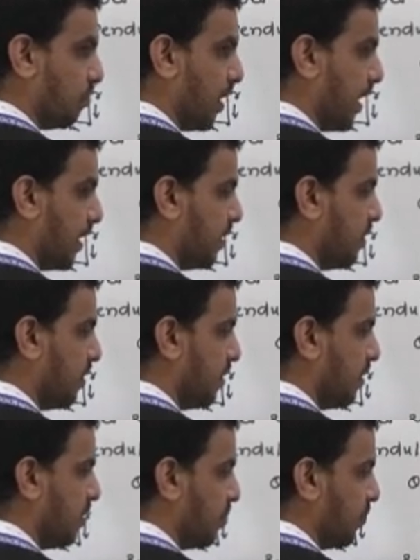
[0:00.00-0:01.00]
pi,
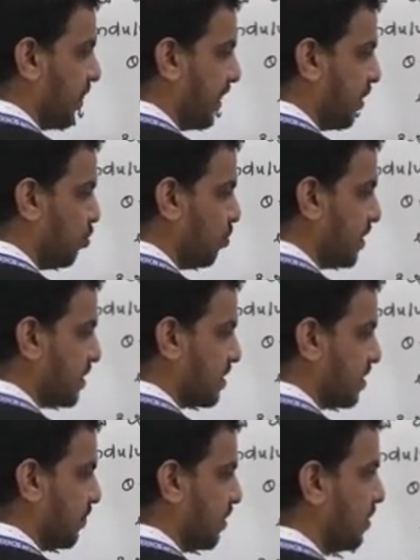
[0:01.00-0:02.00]
22 by
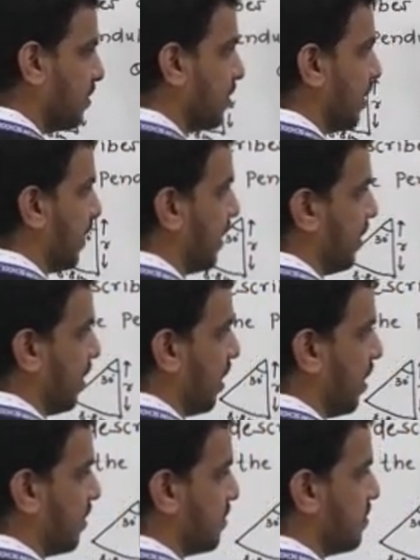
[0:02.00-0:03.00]
7, and
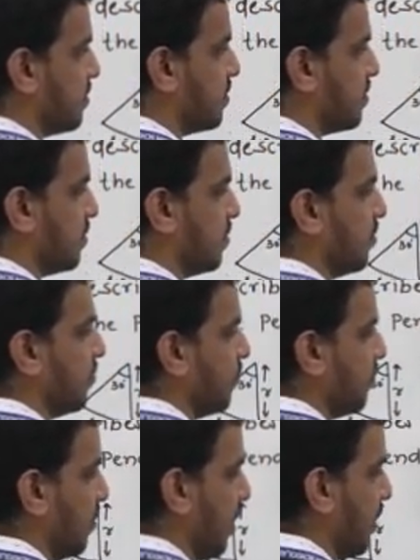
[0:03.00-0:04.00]
r we
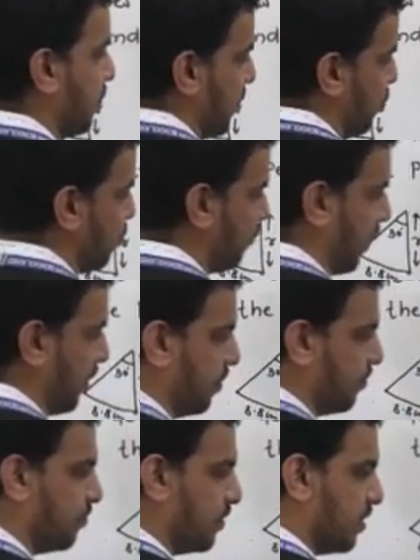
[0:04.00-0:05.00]
have to find.
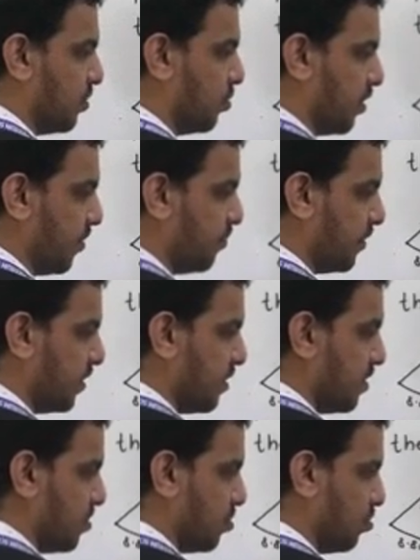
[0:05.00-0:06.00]
Okay,
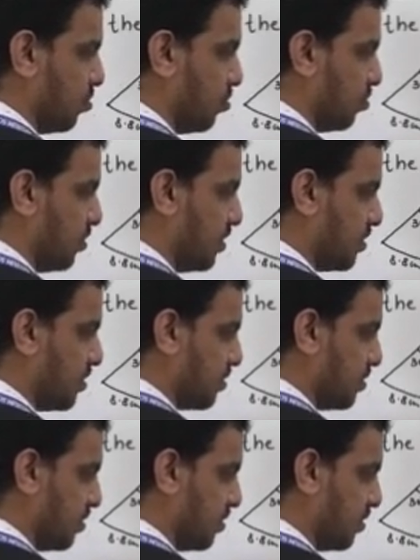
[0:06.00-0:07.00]
so
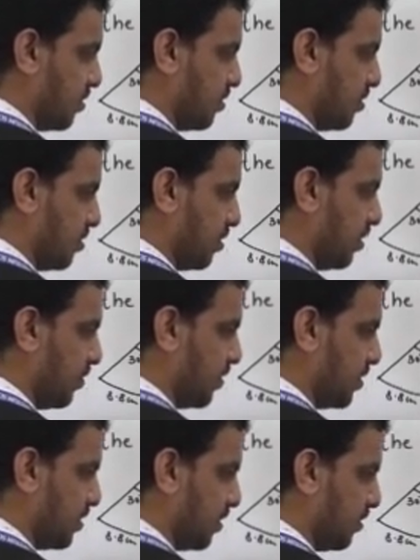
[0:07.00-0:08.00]
this 3
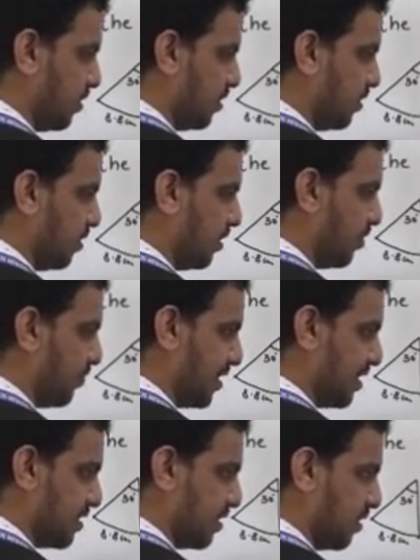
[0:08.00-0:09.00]
ones are 3, 3
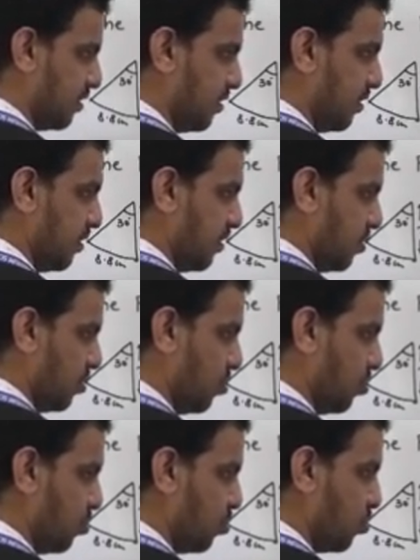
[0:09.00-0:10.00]
twelves are,
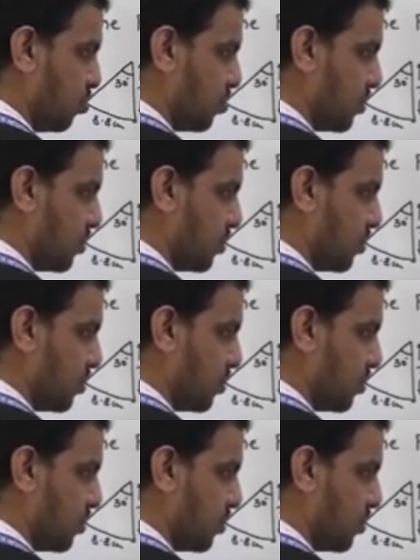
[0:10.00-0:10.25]
2